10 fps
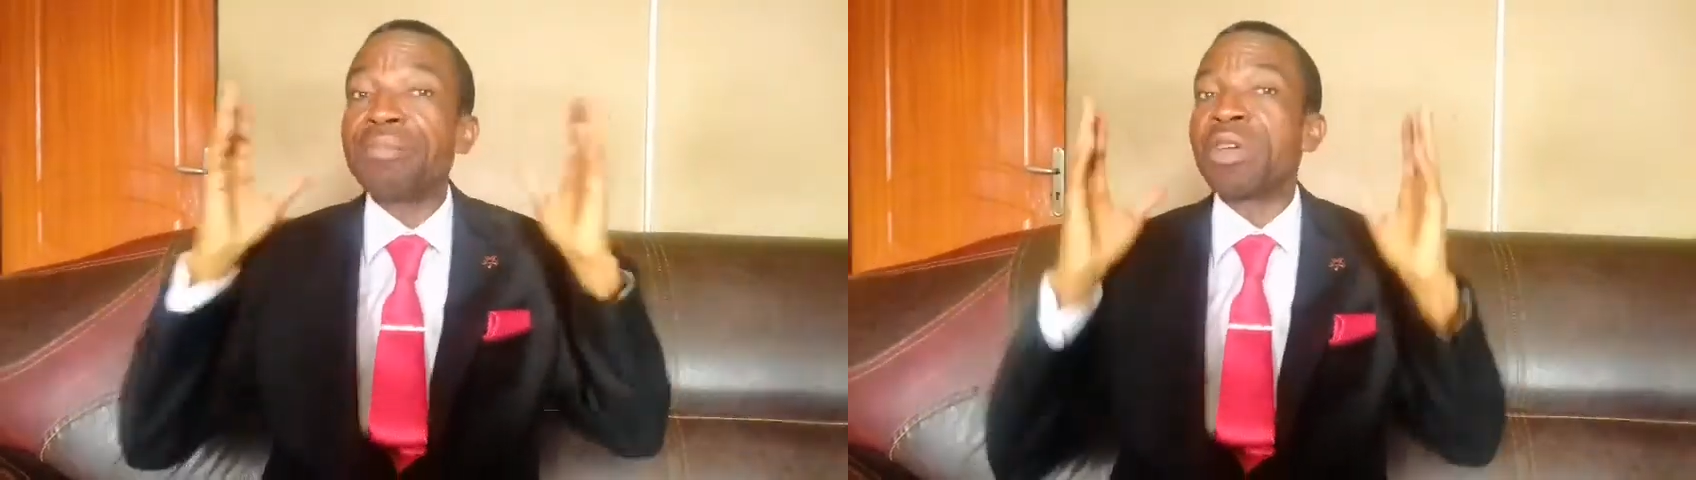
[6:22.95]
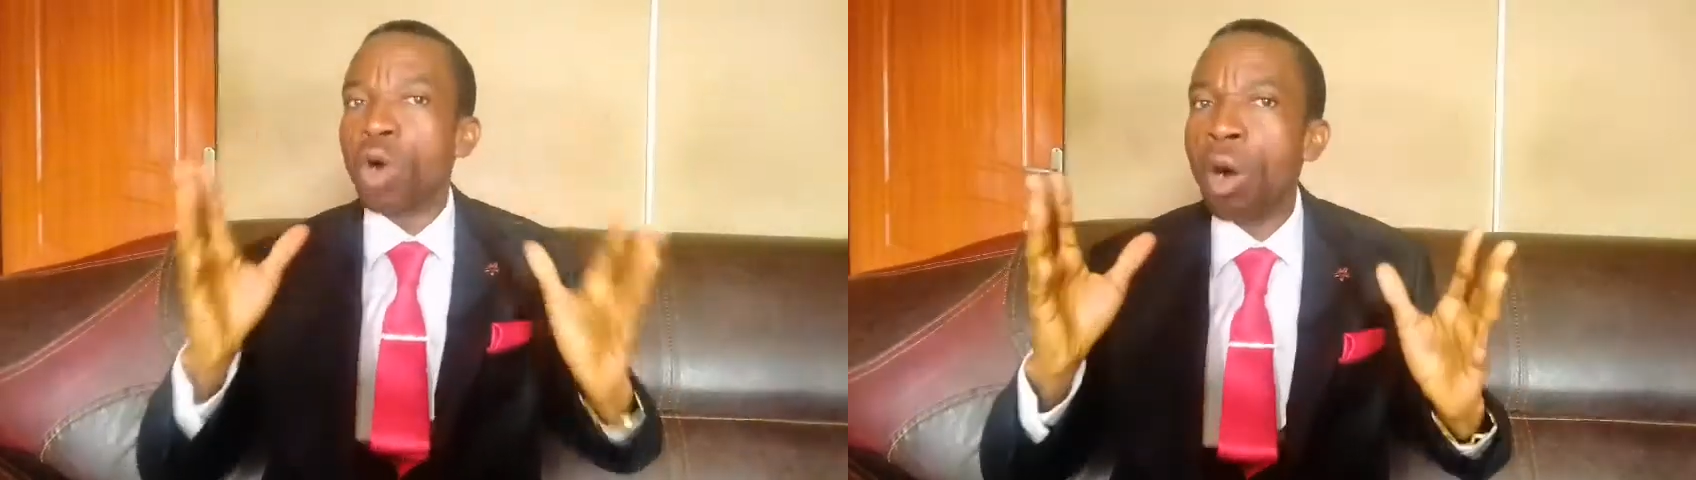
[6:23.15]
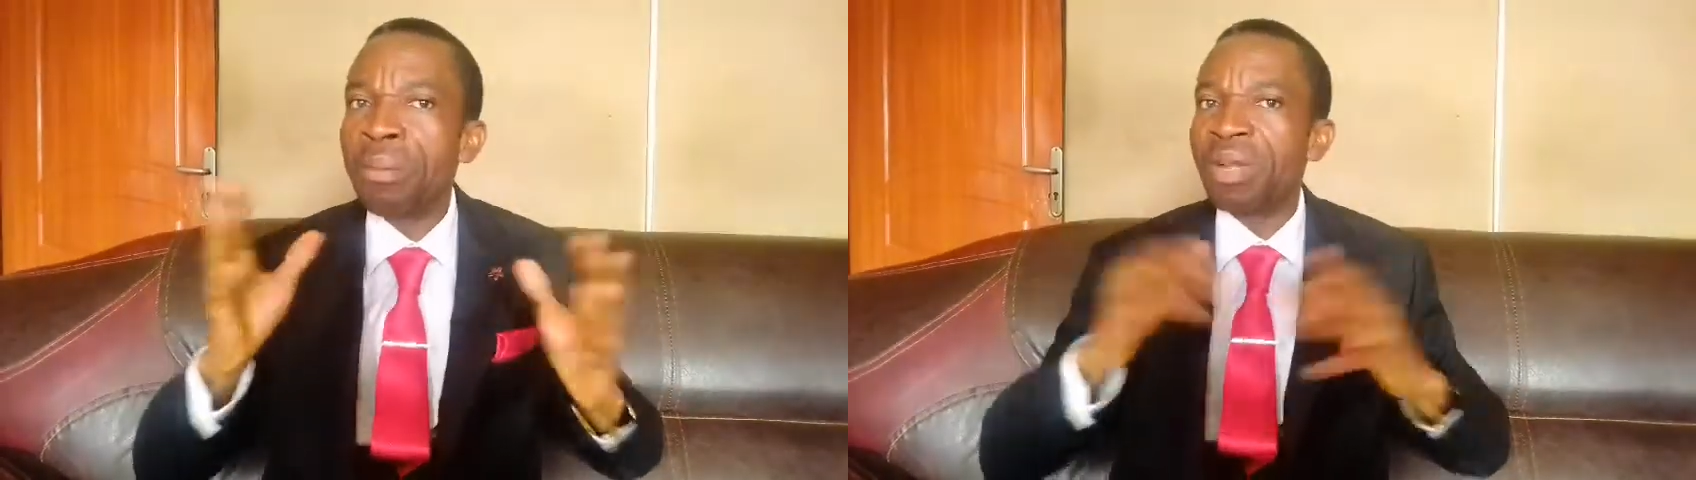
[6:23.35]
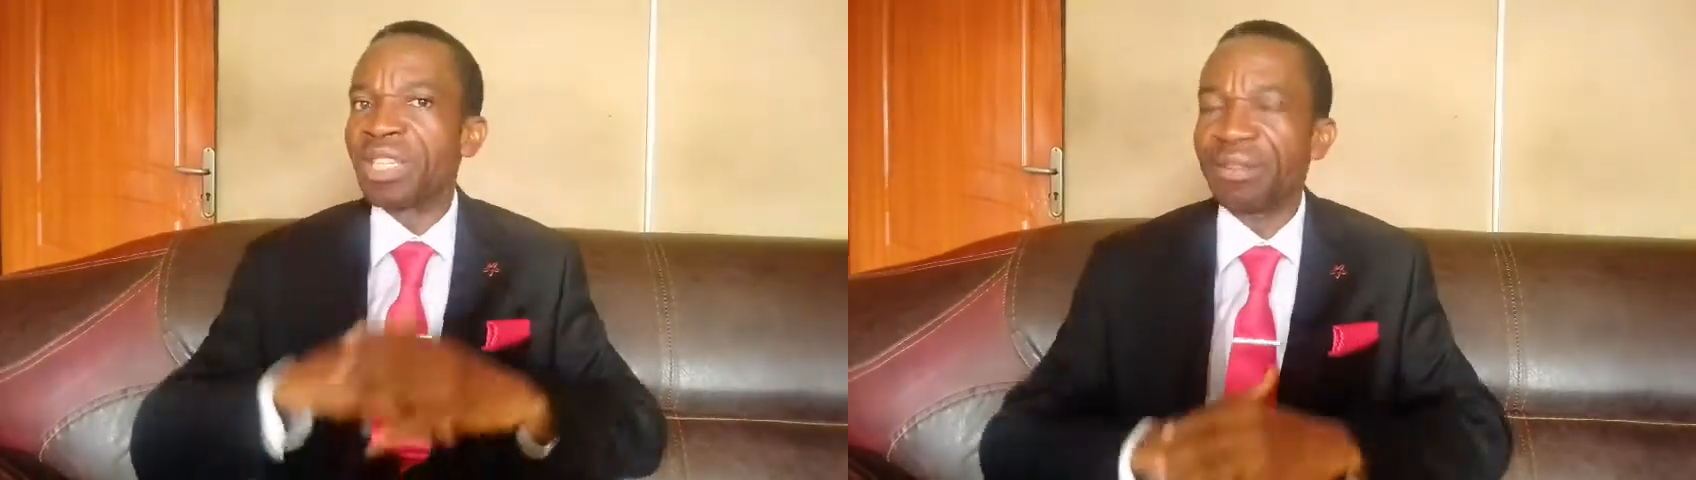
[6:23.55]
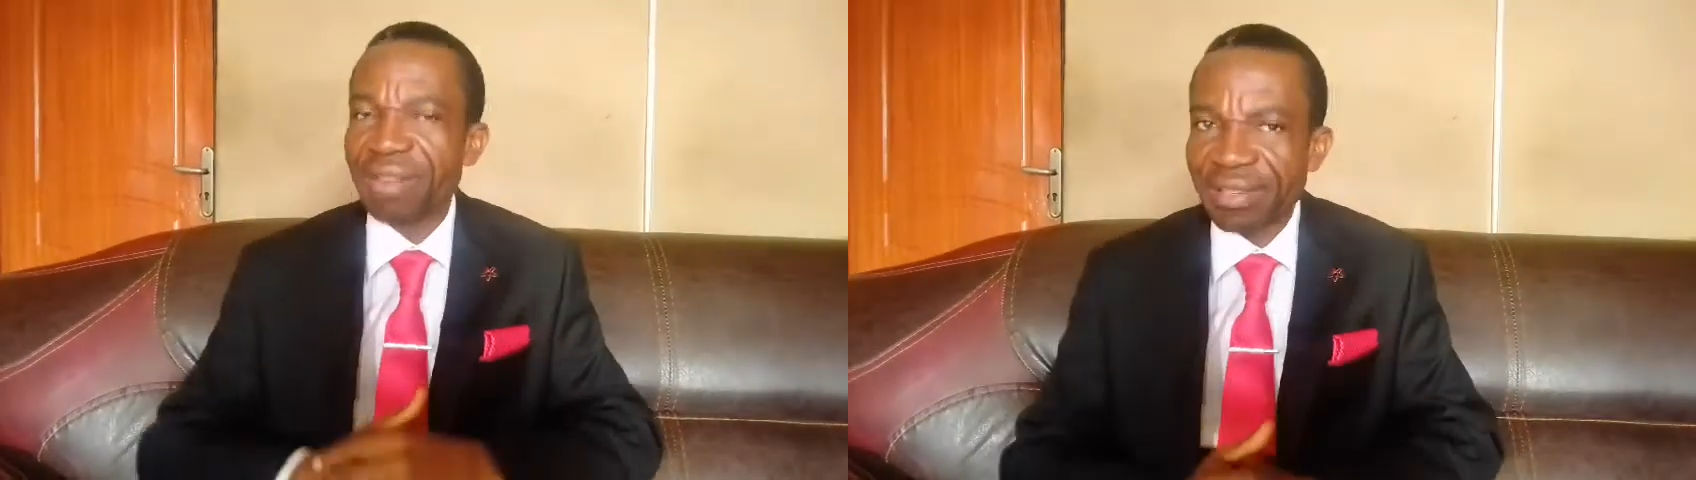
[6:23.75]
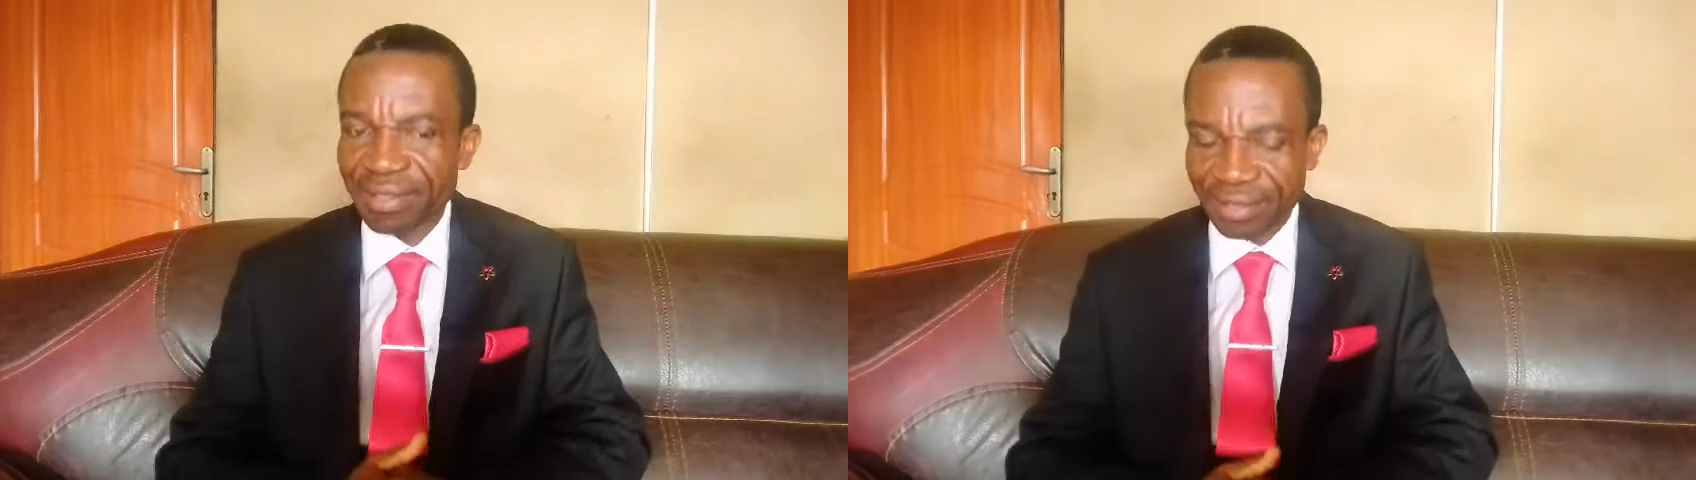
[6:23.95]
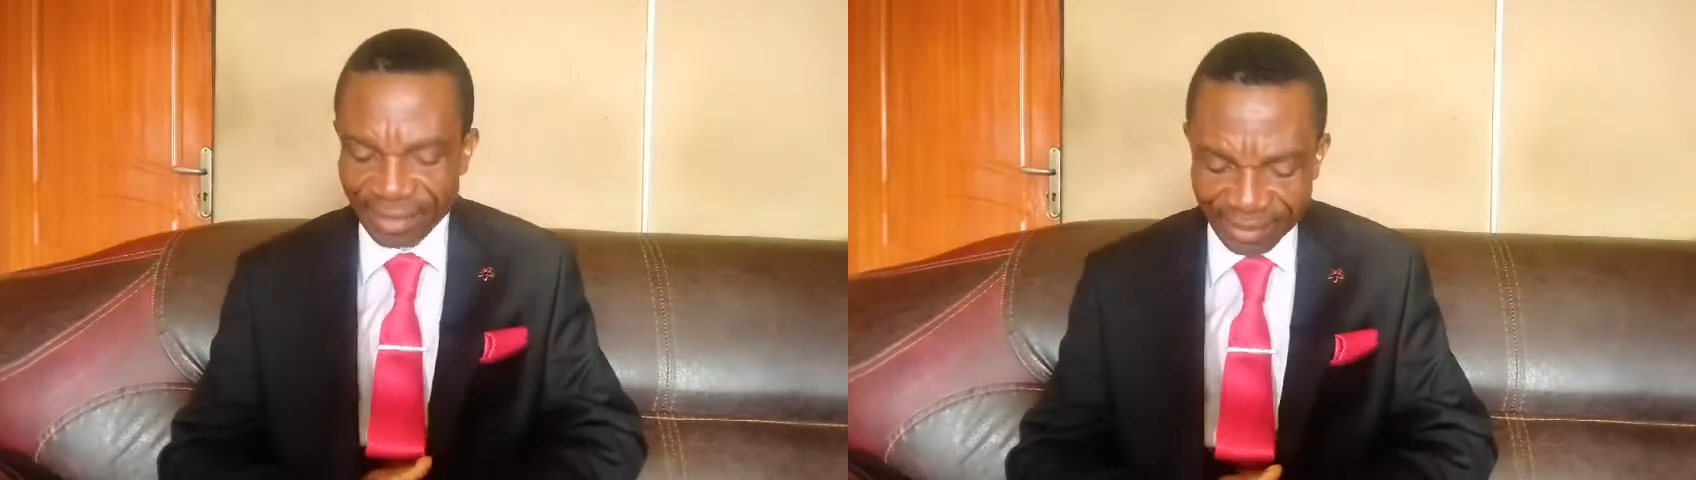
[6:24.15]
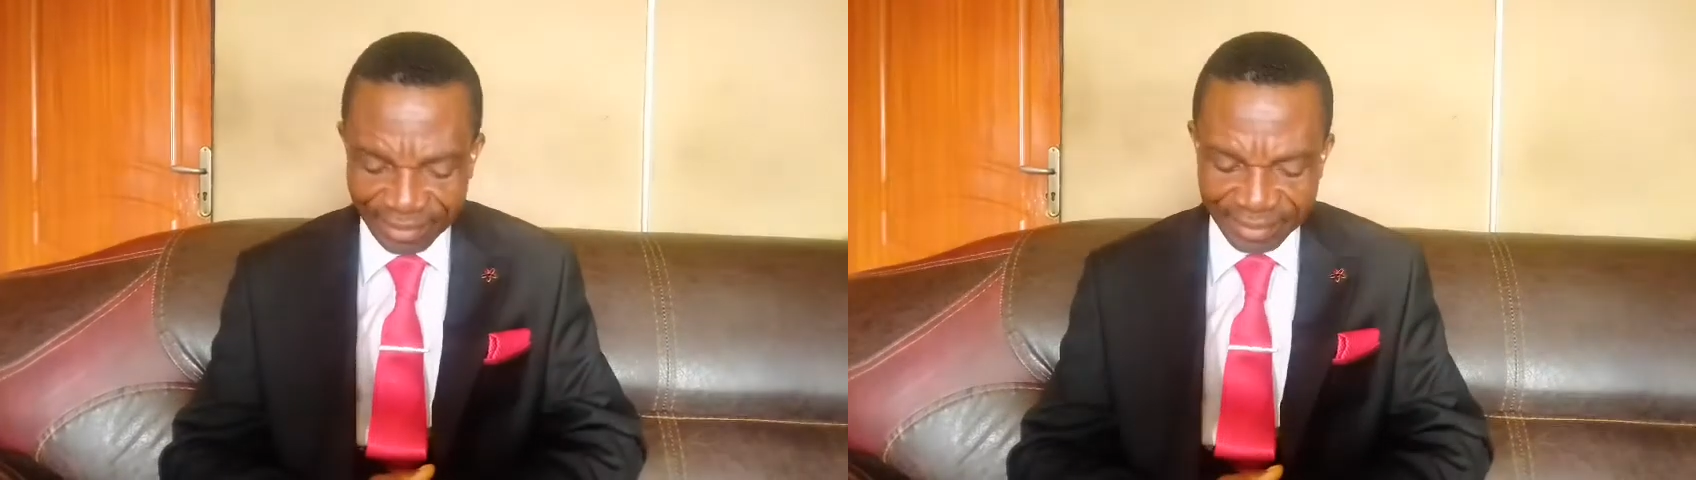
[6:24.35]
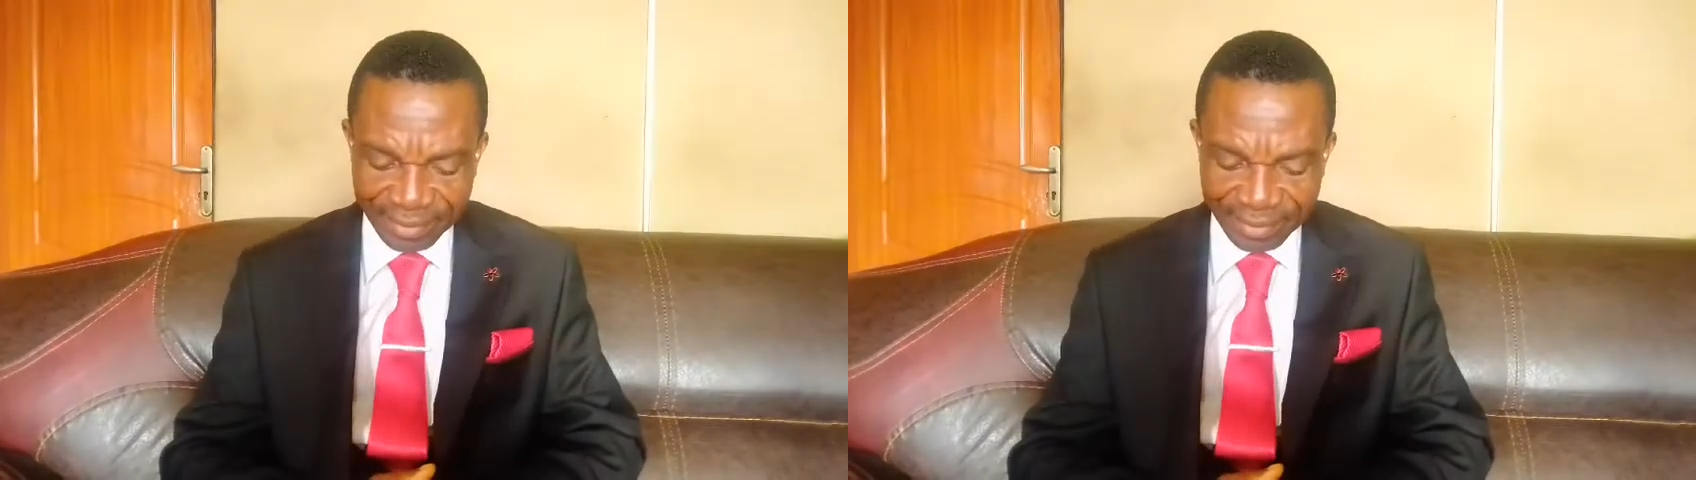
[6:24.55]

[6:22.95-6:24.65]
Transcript: become his friends.